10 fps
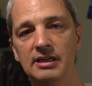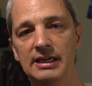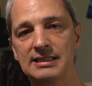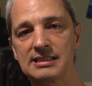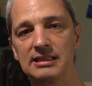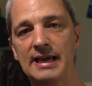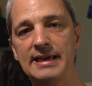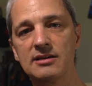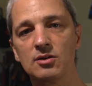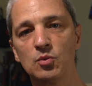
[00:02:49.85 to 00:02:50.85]
its
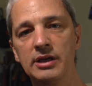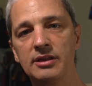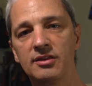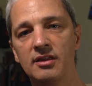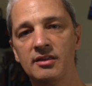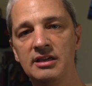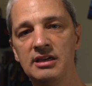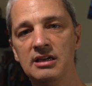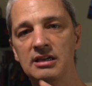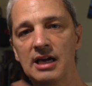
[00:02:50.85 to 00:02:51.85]
light with
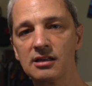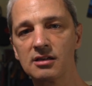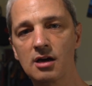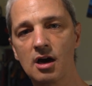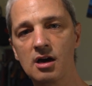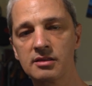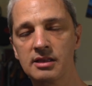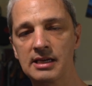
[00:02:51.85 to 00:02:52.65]
the color card that